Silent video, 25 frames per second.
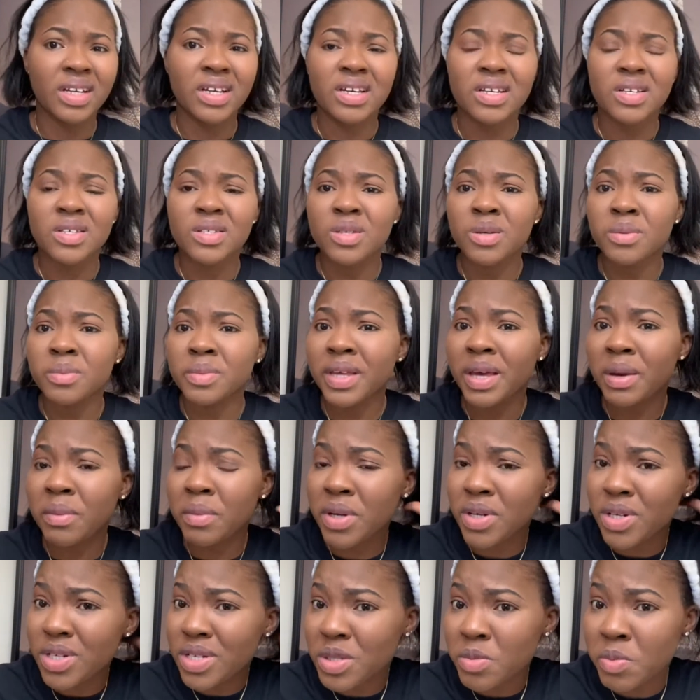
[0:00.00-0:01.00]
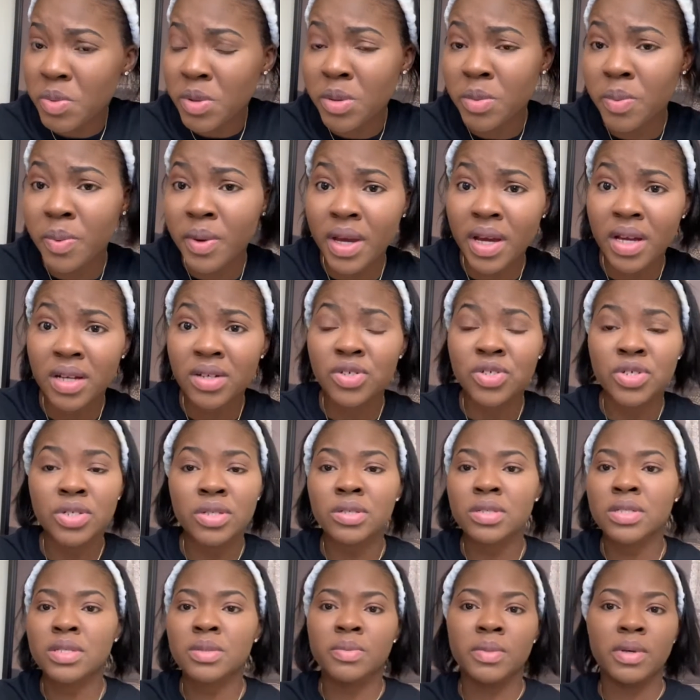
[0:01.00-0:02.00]
Sometimes you just pee and
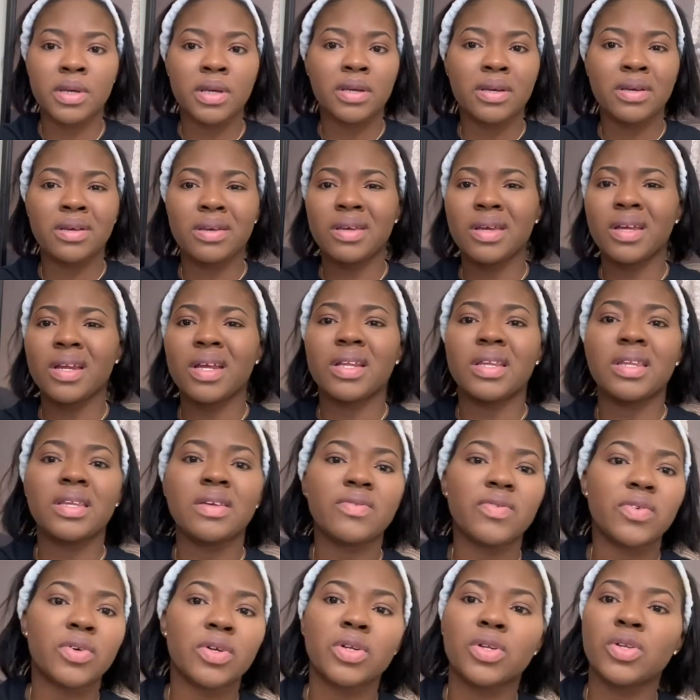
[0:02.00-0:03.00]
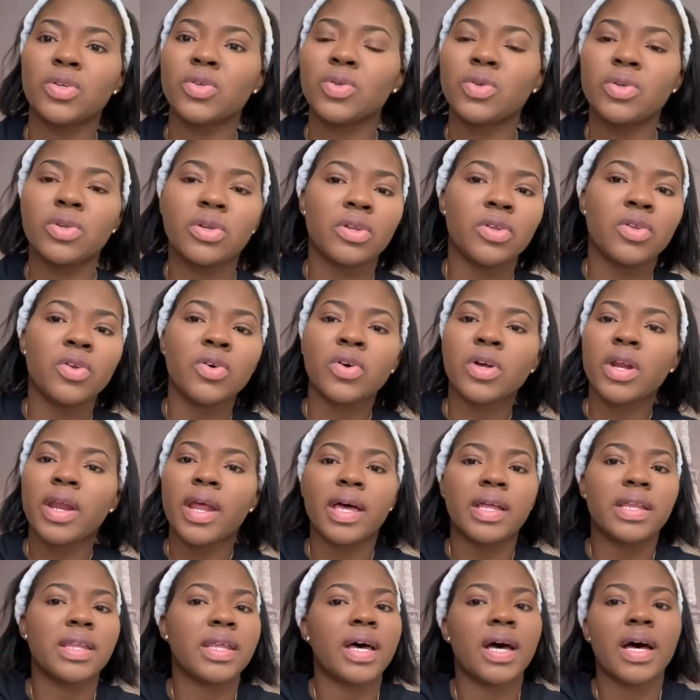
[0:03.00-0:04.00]
trust me, you're not even nothing
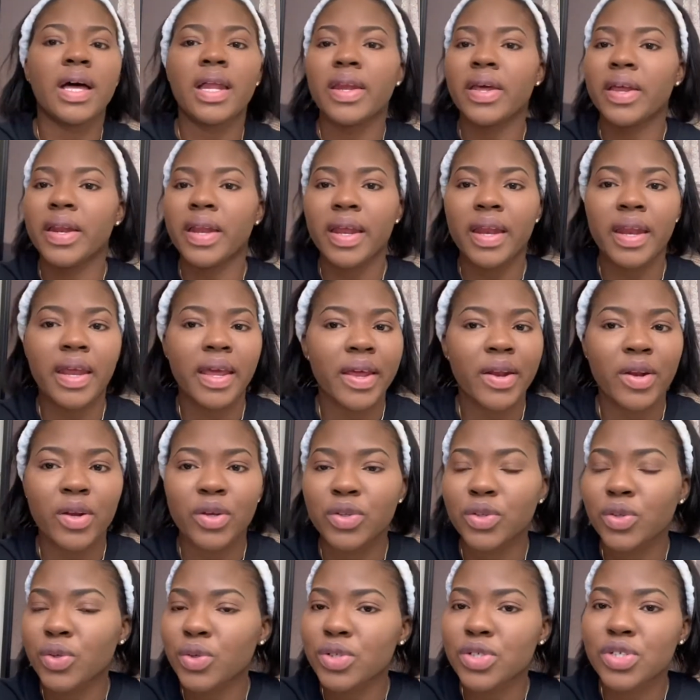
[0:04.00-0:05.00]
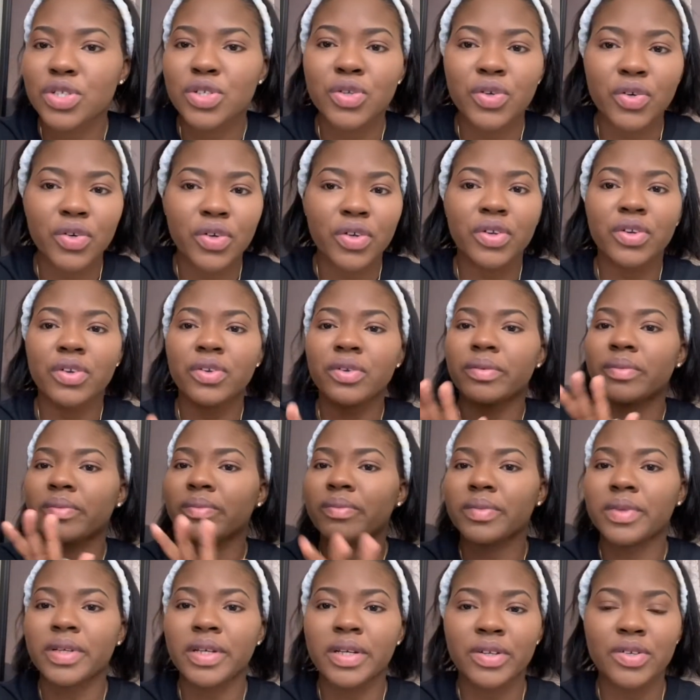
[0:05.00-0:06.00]
at all of the day, not touch nothing.
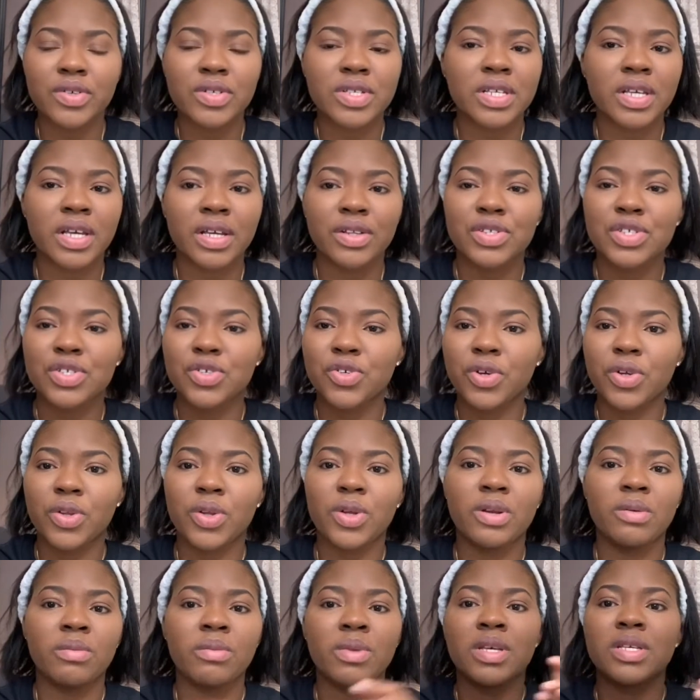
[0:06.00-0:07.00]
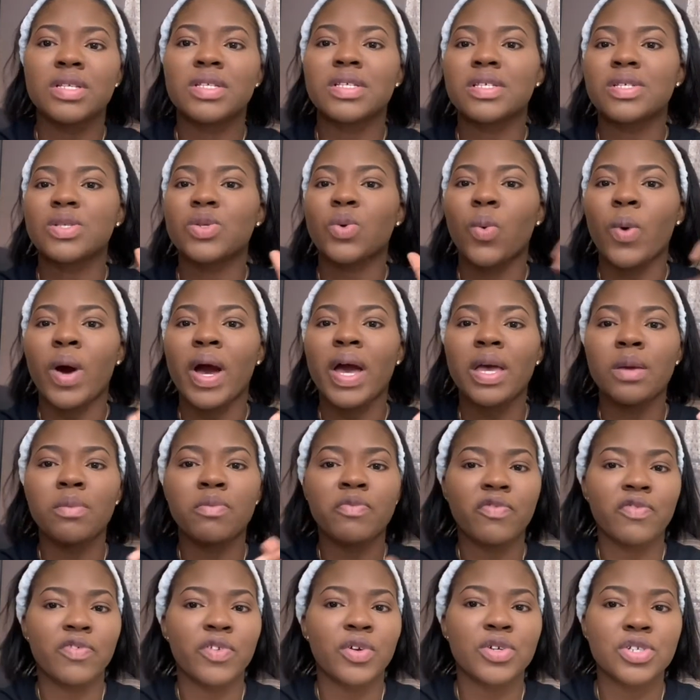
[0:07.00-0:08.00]
You just get straight to the business, wipe,
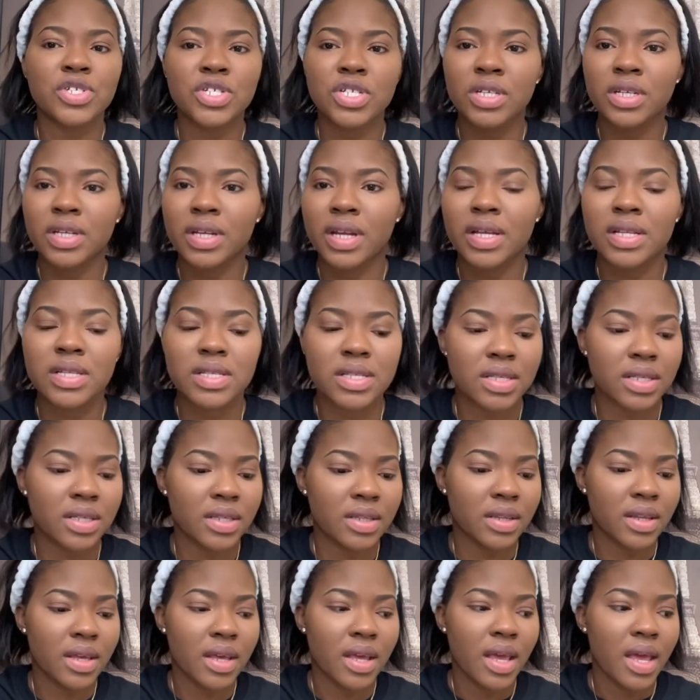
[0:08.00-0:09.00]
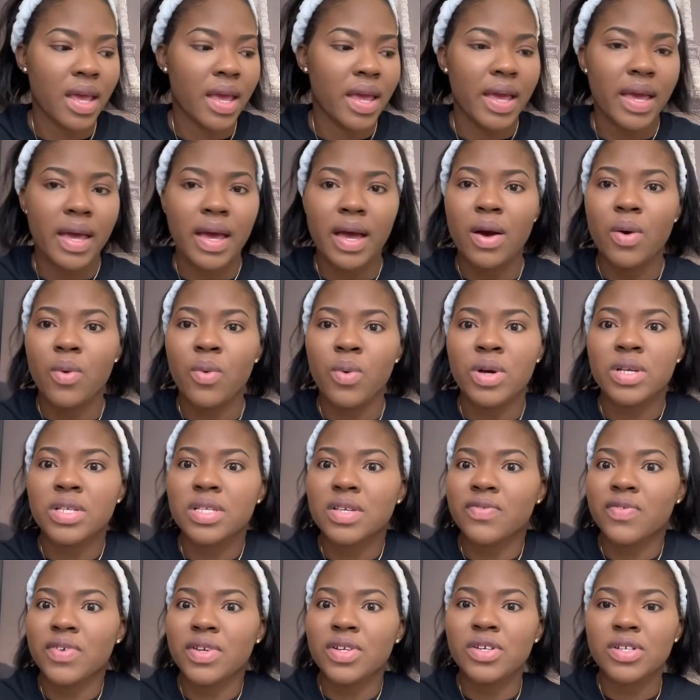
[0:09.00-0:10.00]
flush it, that's it. Whereas
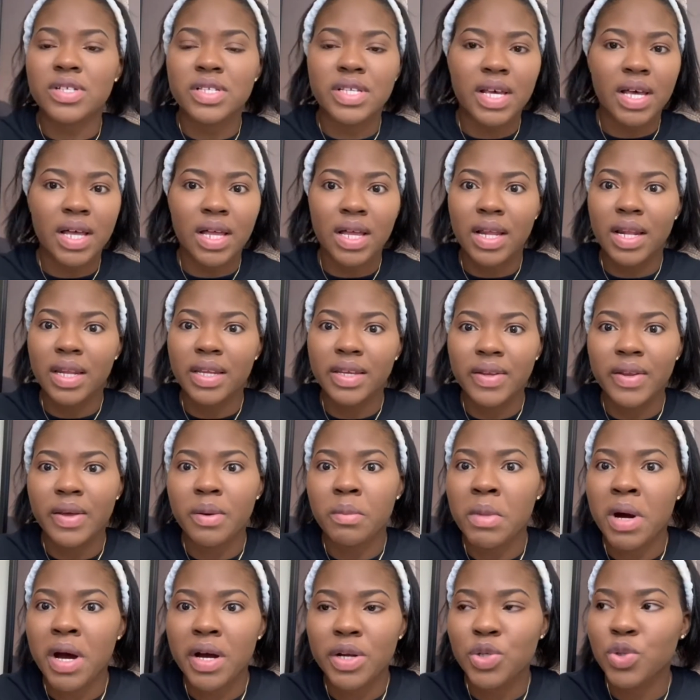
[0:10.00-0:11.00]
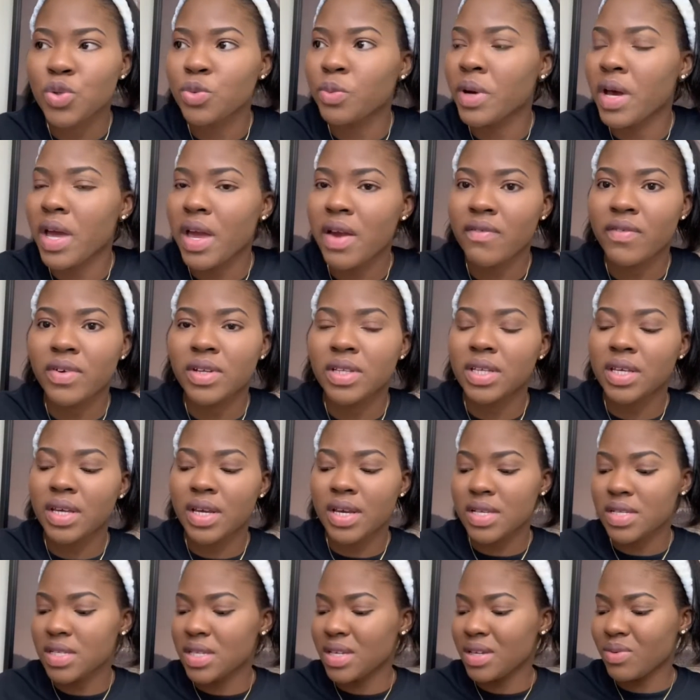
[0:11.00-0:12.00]
if you just clean your bathroom and everything, I
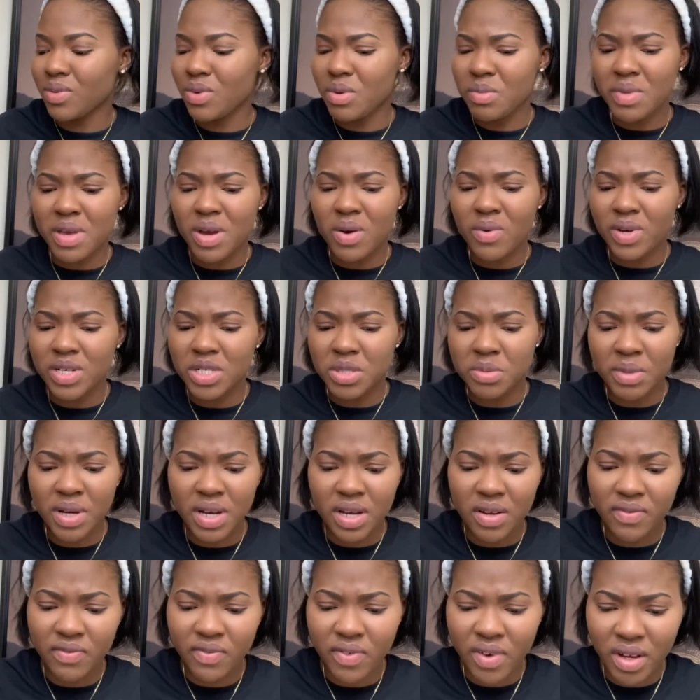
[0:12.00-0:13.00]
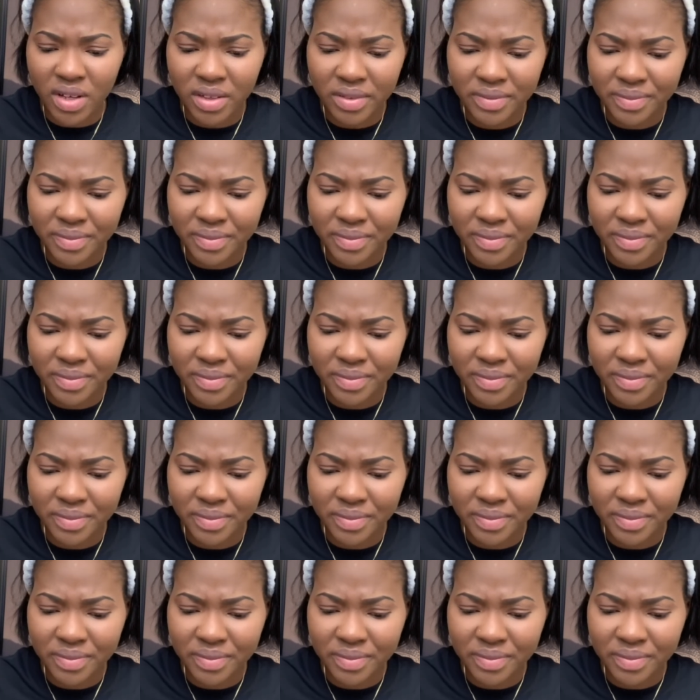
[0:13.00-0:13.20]
say, what me I wash my hand for?